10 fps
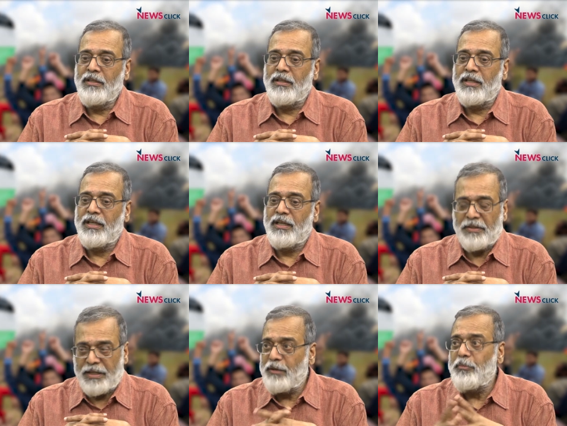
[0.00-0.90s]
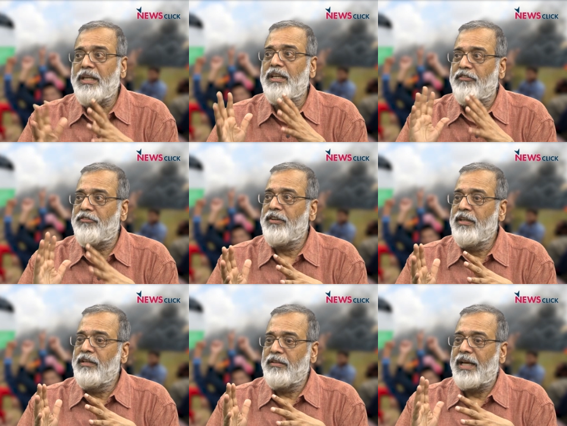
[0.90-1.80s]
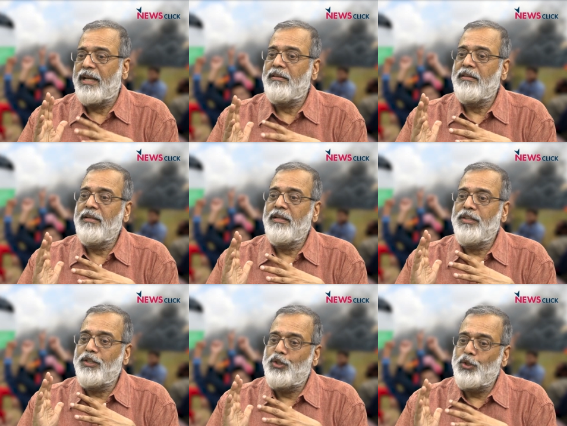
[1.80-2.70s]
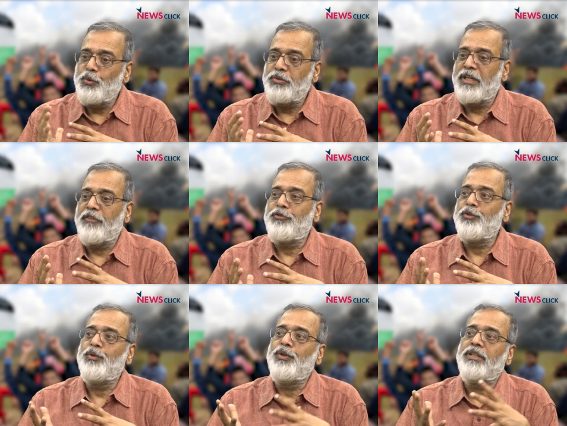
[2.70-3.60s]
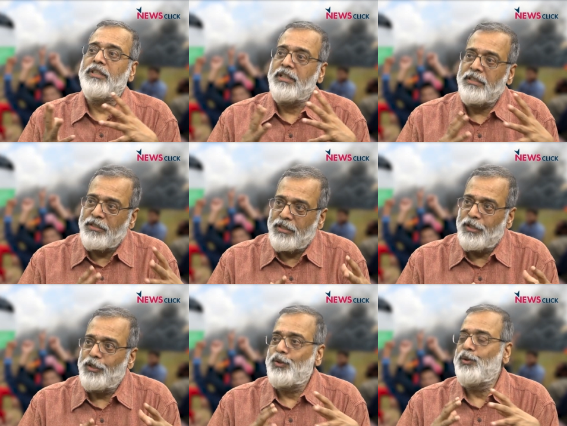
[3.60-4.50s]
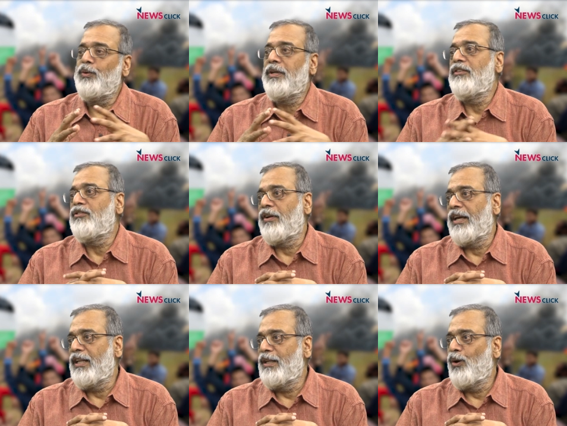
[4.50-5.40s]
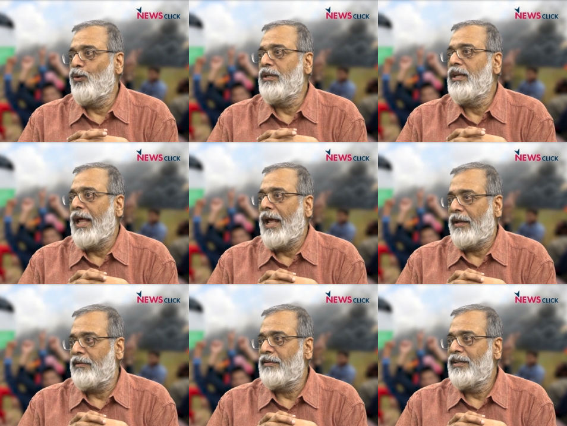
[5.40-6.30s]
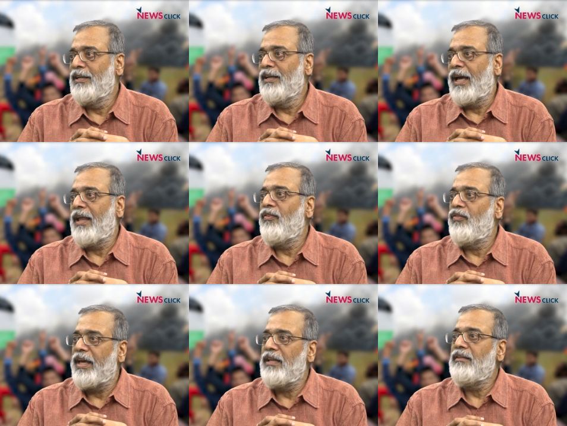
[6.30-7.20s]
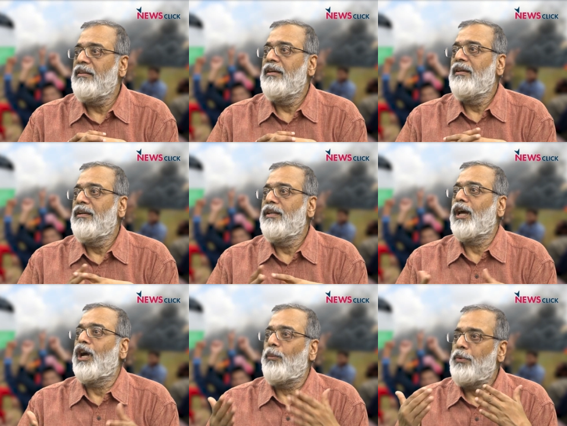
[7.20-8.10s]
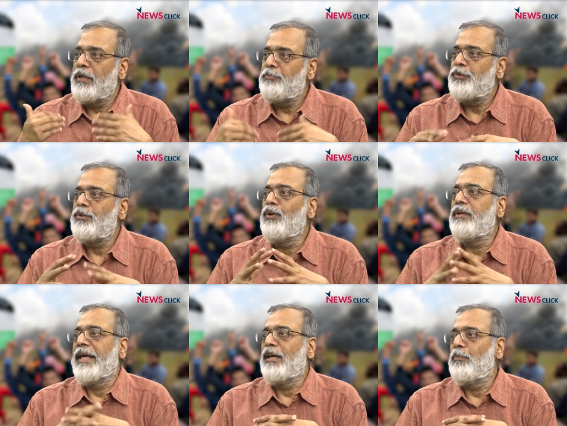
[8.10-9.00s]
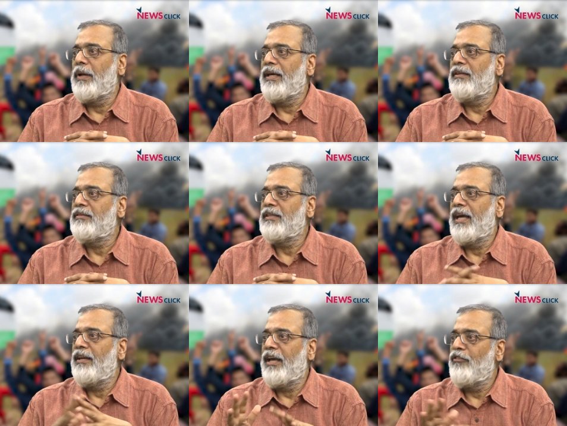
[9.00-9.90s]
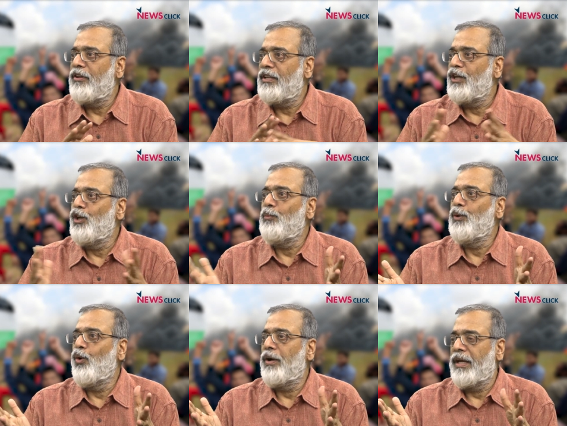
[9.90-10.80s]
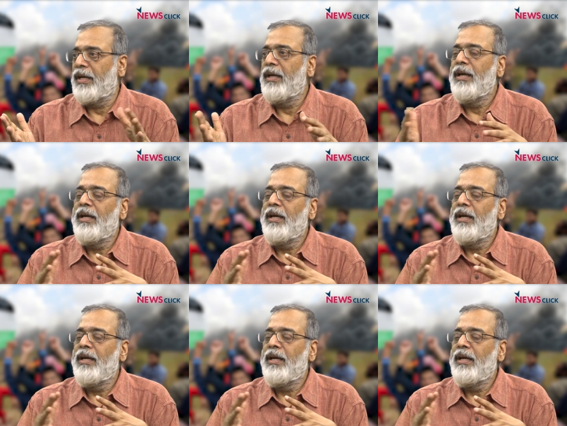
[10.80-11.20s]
They believe that the Jews have to return to Israel, the Holy Land, and then the apocalypse will take place and everything will be okay.